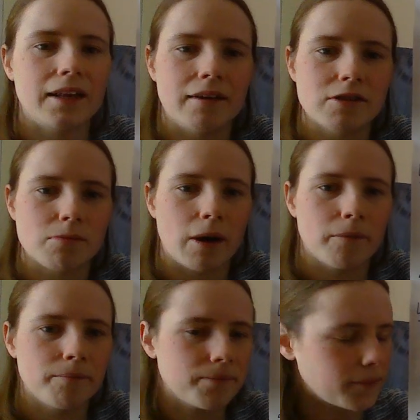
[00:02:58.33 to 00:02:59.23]
in there as
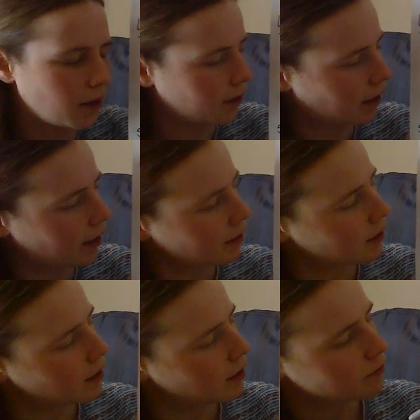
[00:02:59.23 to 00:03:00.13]
well.
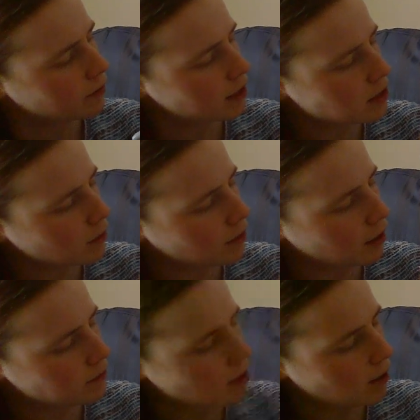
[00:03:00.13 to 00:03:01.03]
Okay, for this one, I'm